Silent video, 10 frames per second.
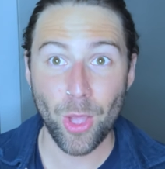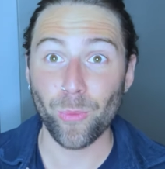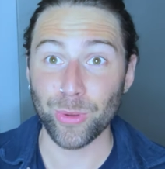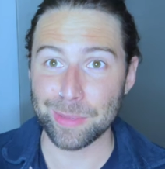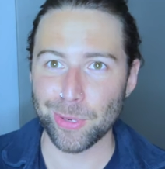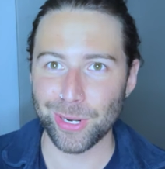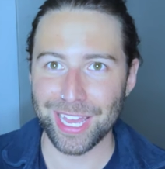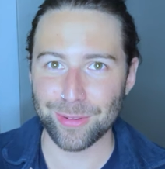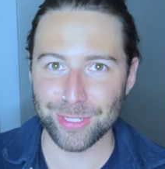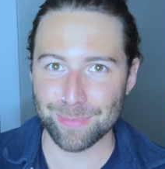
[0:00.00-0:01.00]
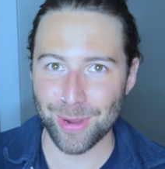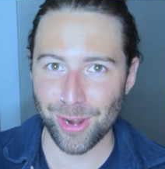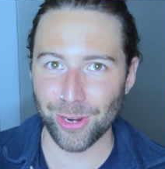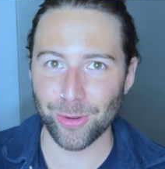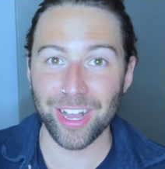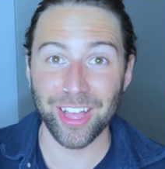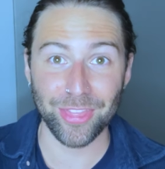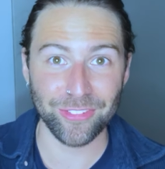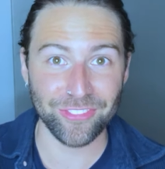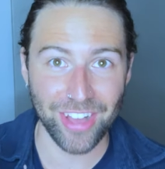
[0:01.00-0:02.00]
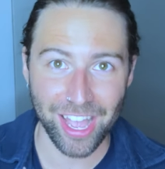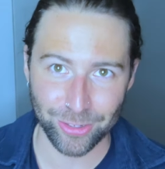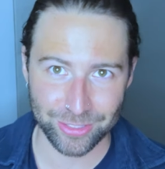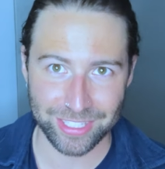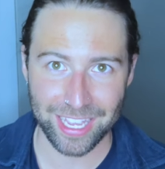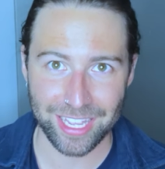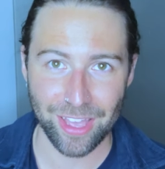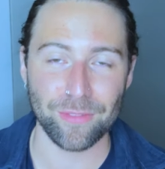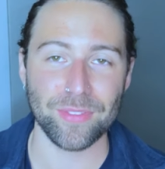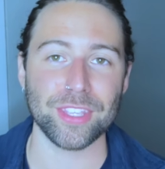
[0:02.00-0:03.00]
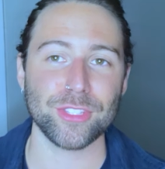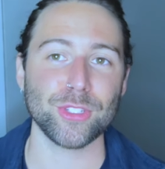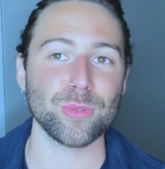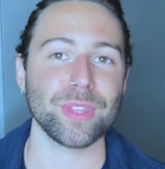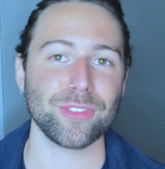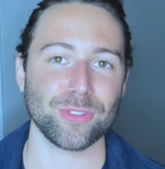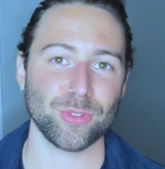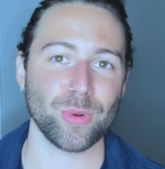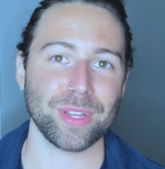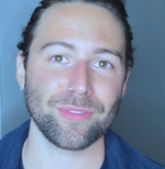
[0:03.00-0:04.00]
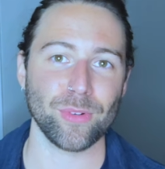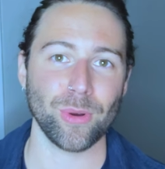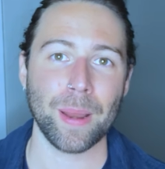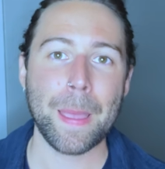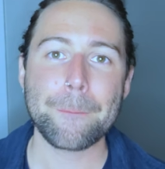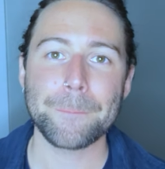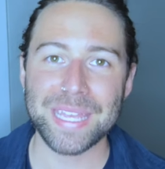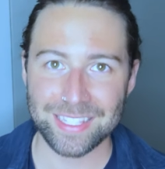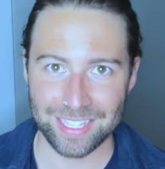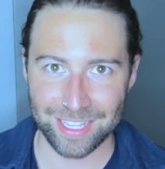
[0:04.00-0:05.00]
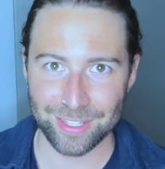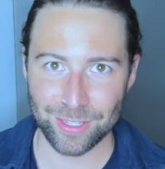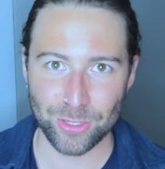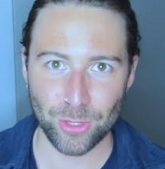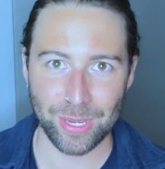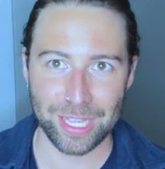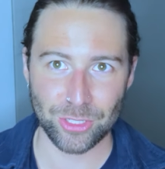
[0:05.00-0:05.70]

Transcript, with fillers: we put out tomorrow on the final day of this 2024 Men's NCAA